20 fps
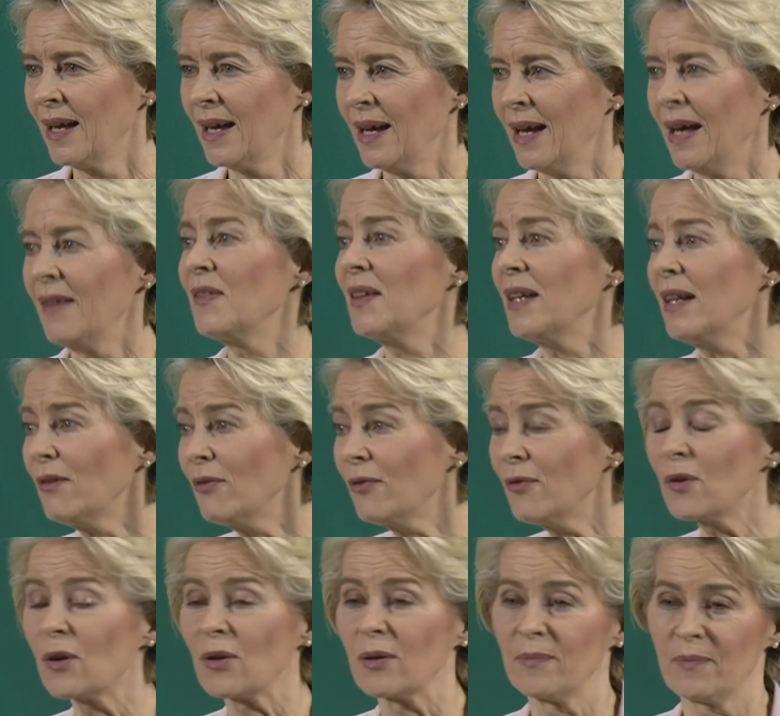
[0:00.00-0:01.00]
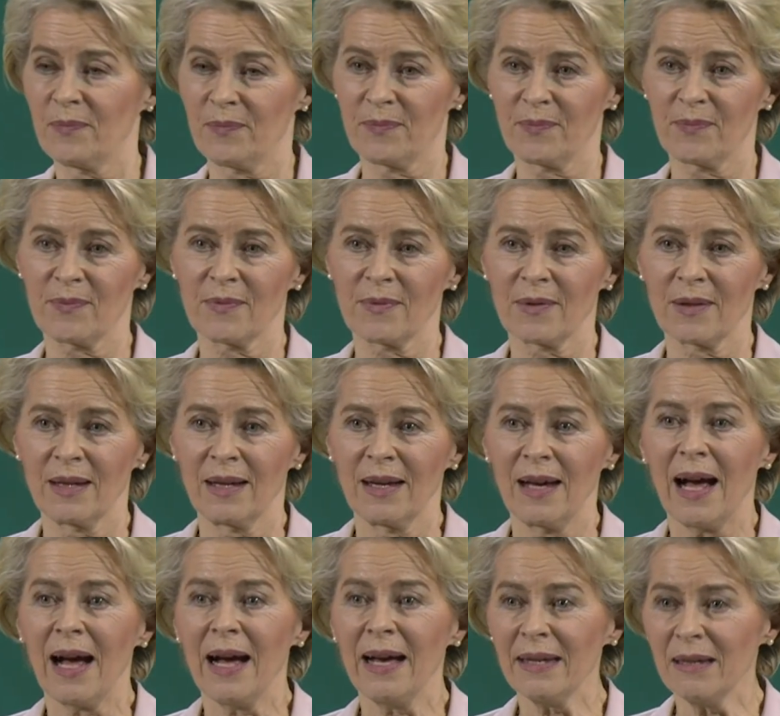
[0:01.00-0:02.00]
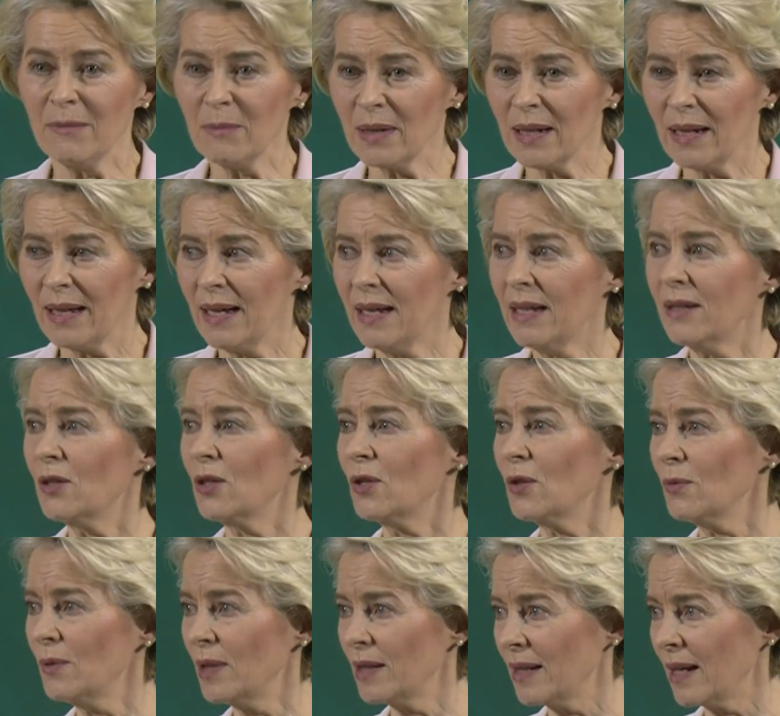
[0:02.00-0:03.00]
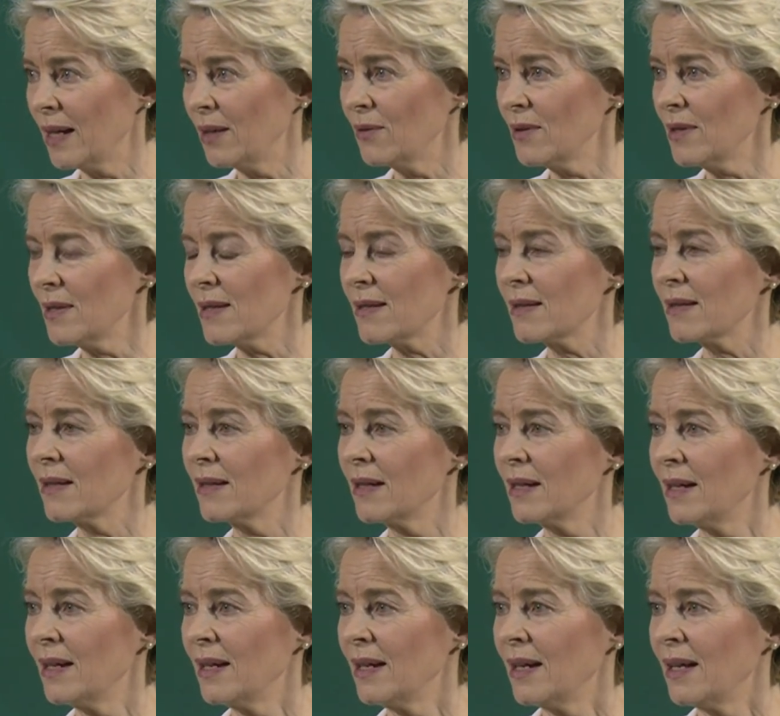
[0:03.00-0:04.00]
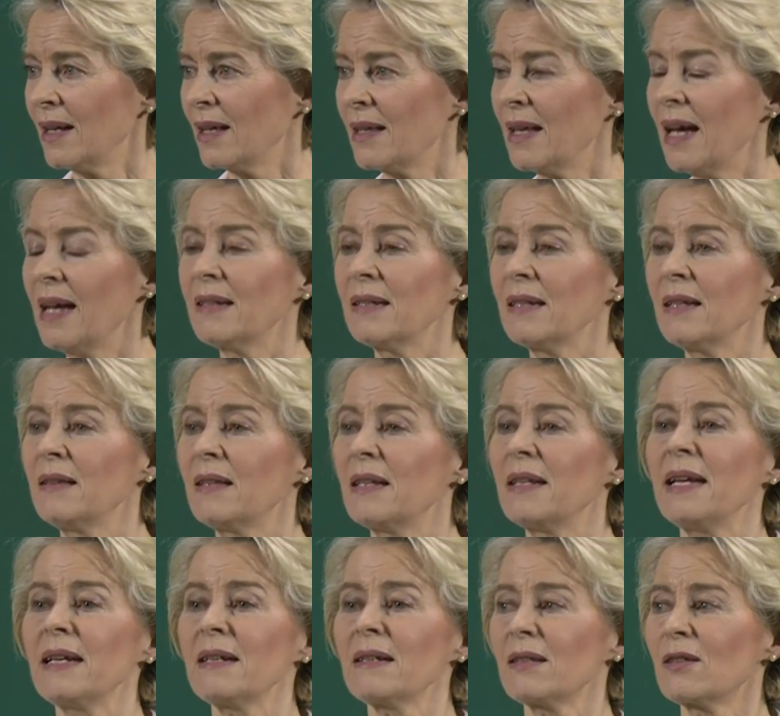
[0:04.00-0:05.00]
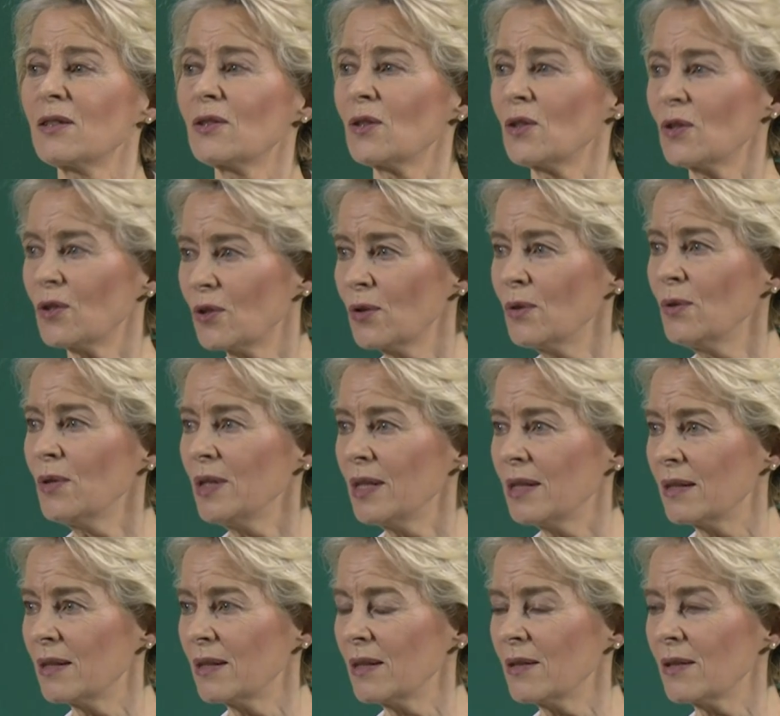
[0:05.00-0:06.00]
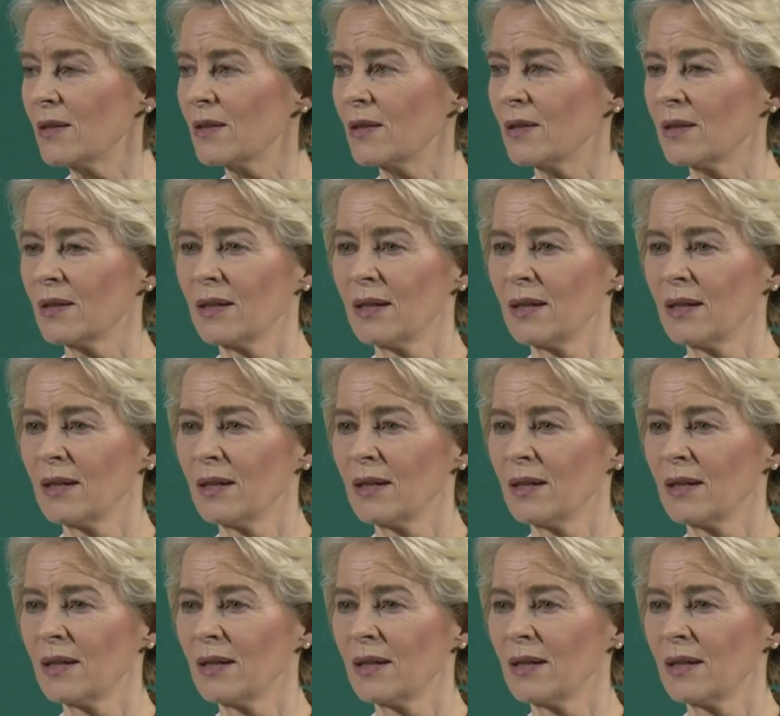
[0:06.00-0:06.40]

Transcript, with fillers: And therefore, I am glad to announce that in the next 2 years,